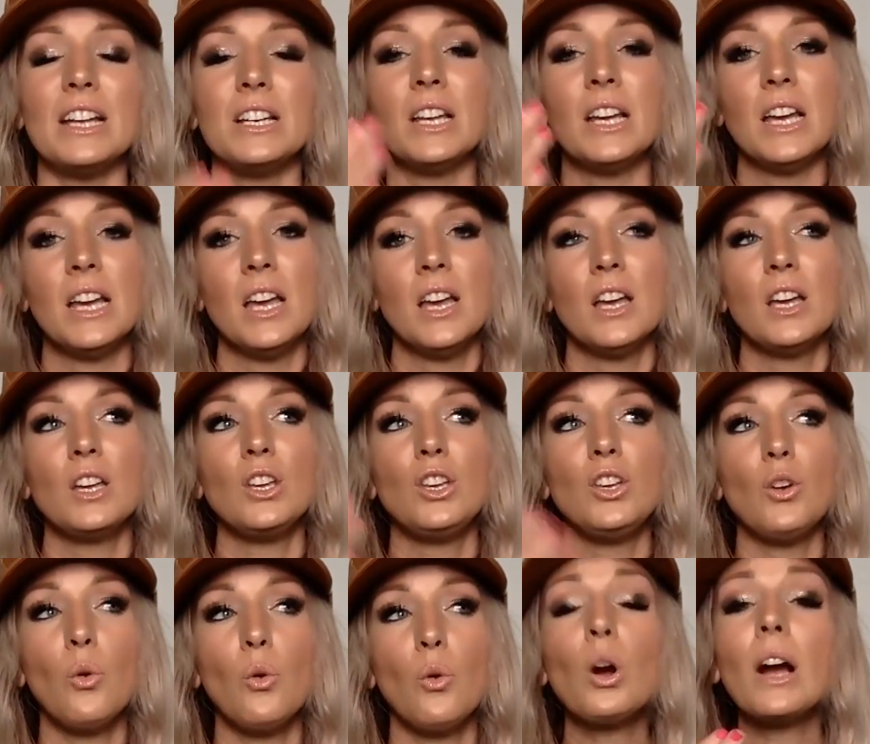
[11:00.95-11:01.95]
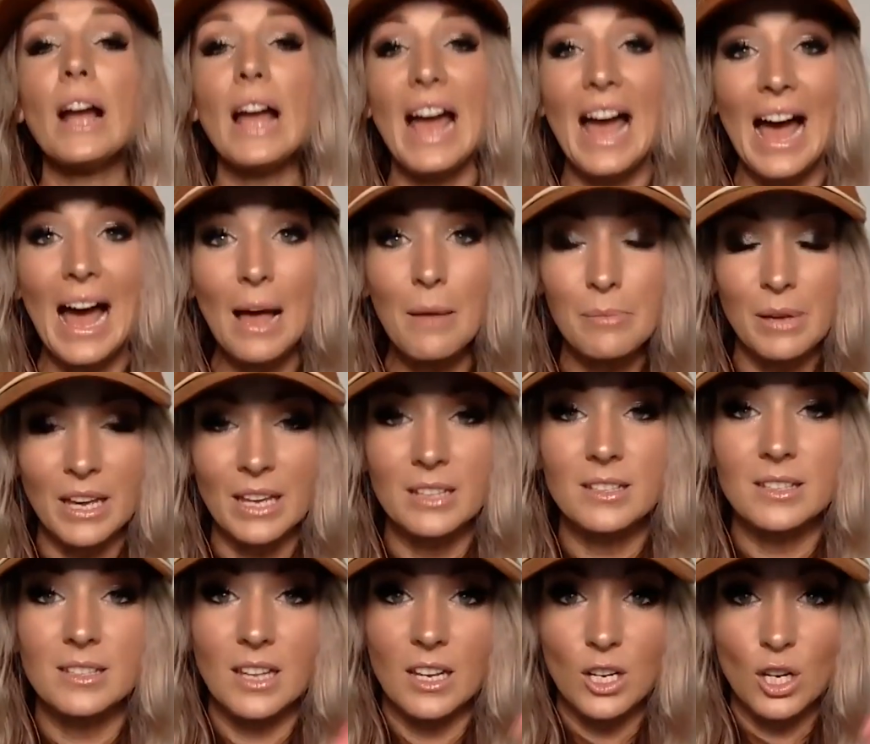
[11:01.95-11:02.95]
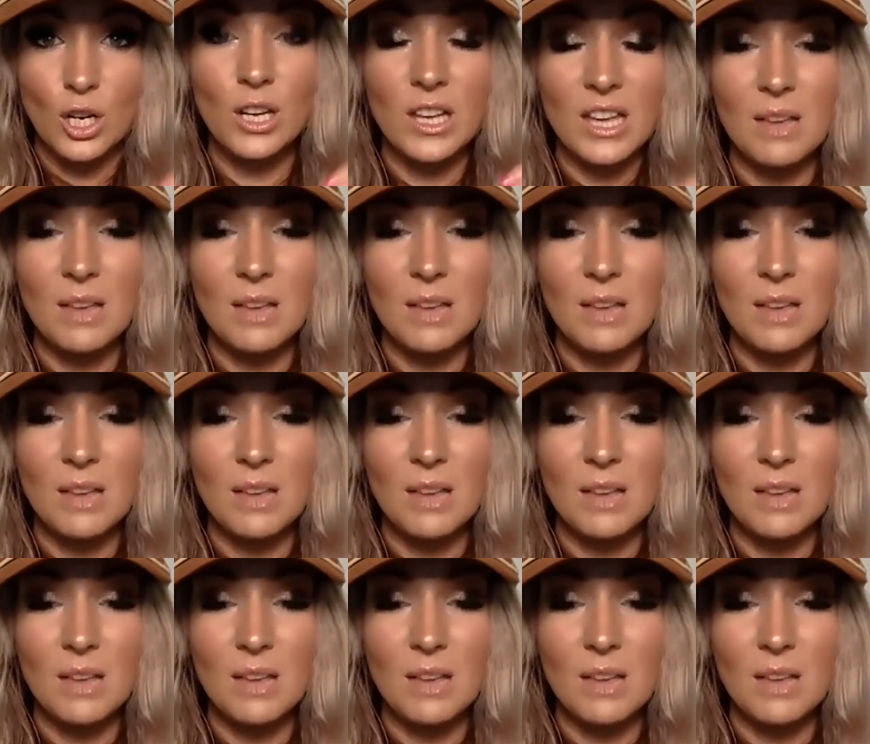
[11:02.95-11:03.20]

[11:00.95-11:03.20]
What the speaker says: and your habits that you're